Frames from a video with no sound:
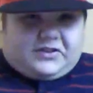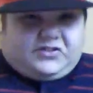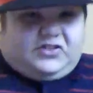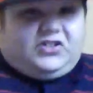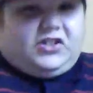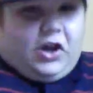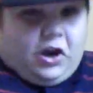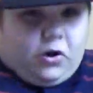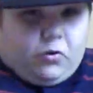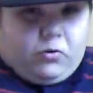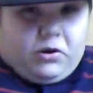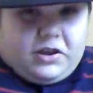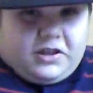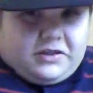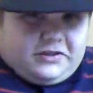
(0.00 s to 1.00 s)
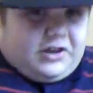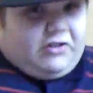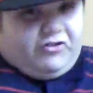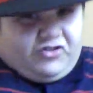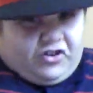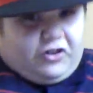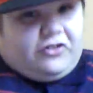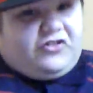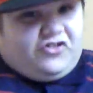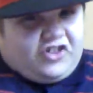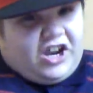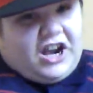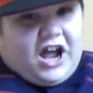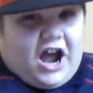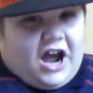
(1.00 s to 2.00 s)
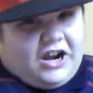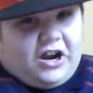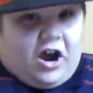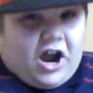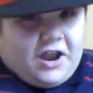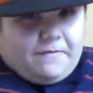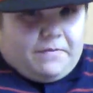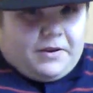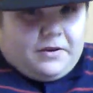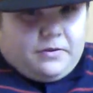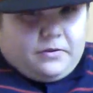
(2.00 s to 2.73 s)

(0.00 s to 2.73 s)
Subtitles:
So, there's your shit on hype.